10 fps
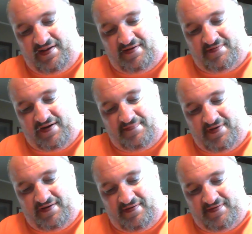that dropped
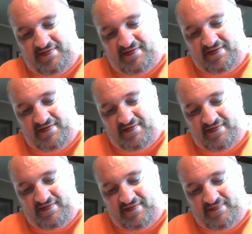down to
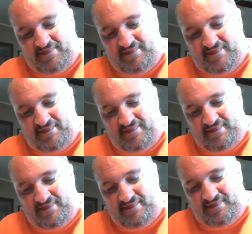the um,
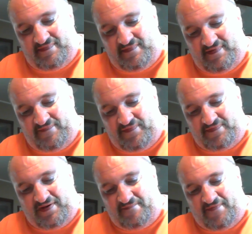
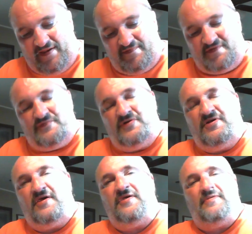15.5 is
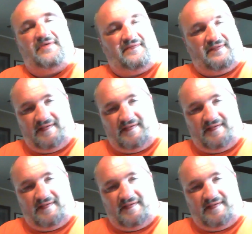ridiculous.